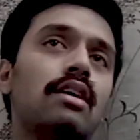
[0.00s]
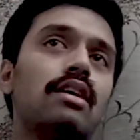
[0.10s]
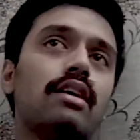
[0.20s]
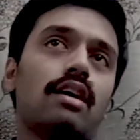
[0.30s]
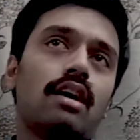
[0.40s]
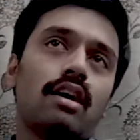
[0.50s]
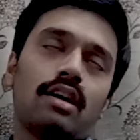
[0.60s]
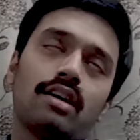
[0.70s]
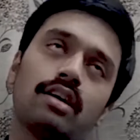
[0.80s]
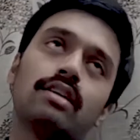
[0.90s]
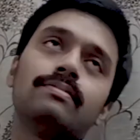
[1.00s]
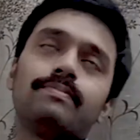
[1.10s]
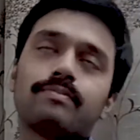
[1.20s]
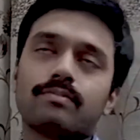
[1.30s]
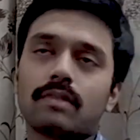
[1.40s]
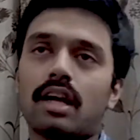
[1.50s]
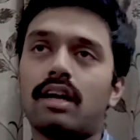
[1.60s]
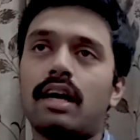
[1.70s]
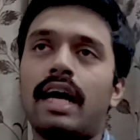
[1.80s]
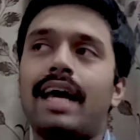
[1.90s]

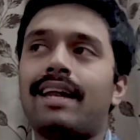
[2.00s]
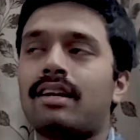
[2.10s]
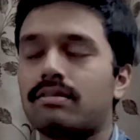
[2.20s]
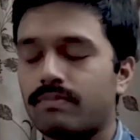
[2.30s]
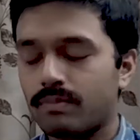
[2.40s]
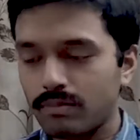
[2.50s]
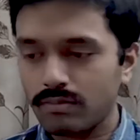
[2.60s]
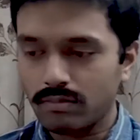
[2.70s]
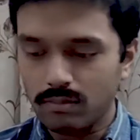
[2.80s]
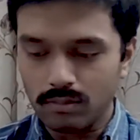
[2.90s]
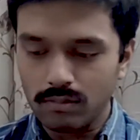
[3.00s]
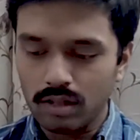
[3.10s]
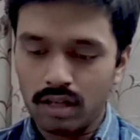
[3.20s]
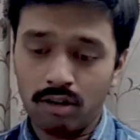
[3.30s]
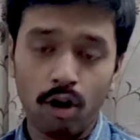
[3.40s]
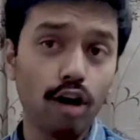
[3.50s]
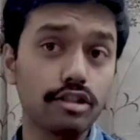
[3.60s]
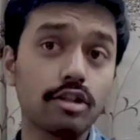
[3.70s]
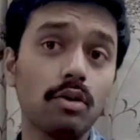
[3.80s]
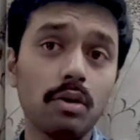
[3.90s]
And
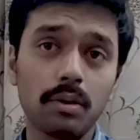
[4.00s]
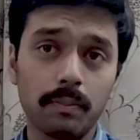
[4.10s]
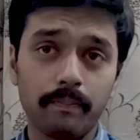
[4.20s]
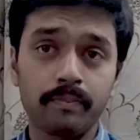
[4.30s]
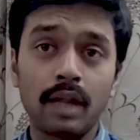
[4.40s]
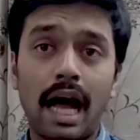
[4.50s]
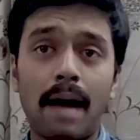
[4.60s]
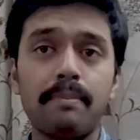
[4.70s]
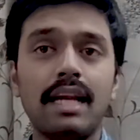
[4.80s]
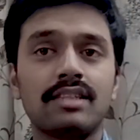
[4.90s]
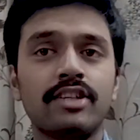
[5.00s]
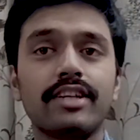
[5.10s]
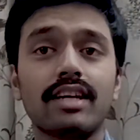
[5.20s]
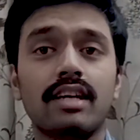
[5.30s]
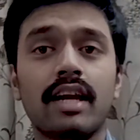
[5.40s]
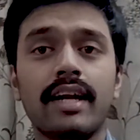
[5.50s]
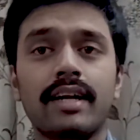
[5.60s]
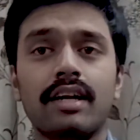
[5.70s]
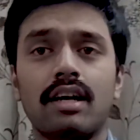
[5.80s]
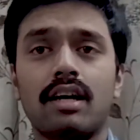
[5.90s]
also, Apple has
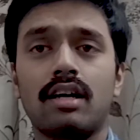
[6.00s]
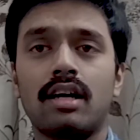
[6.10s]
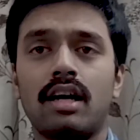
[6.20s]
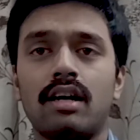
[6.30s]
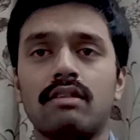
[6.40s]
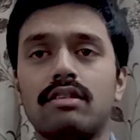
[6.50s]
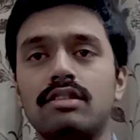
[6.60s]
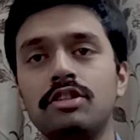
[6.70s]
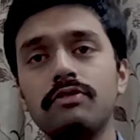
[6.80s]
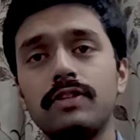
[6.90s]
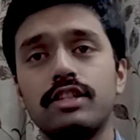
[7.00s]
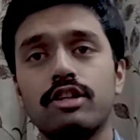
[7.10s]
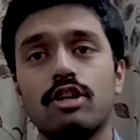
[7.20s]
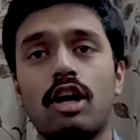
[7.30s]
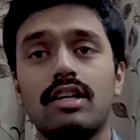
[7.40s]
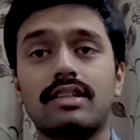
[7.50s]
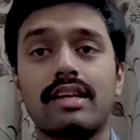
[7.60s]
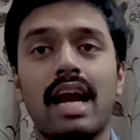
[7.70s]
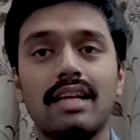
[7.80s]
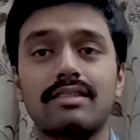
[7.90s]
integrated a new feature called
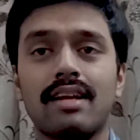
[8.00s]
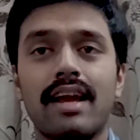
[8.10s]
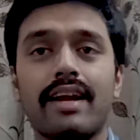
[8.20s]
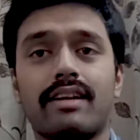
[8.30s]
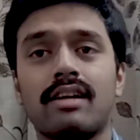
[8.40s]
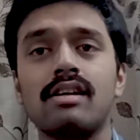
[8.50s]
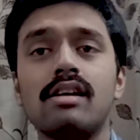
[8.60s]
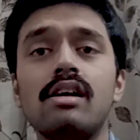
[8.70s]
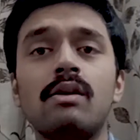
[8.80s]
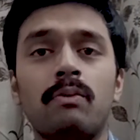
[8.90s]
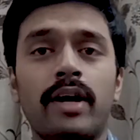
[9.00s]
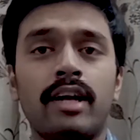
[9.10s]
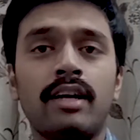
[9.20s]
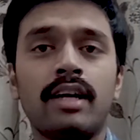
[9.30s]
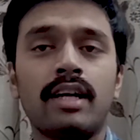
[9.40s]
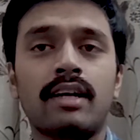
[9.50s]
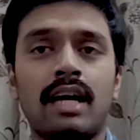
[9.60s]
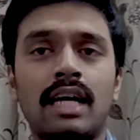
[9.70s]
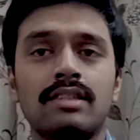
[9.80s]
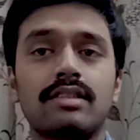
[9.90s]
Translate, wherein
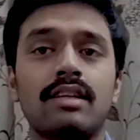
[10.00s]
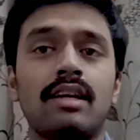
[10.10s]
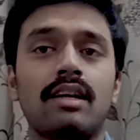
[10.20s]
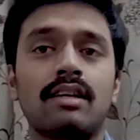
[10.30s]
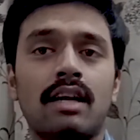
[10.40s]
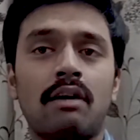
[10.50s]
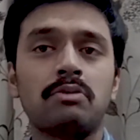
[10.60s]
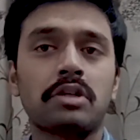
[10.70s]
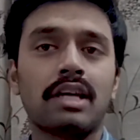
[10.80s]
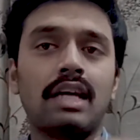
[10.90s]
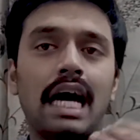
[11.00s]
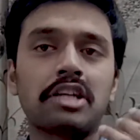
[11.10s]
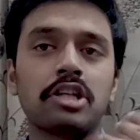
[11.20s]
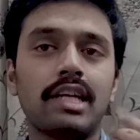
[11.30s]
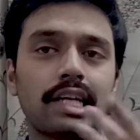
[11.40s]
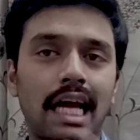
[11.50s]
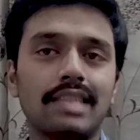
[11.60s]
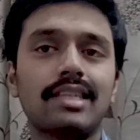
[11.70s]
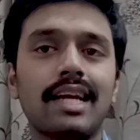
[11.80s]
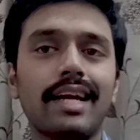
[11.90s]
now you can actually
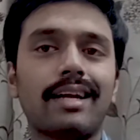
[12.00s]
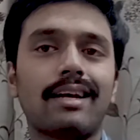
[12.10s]
translate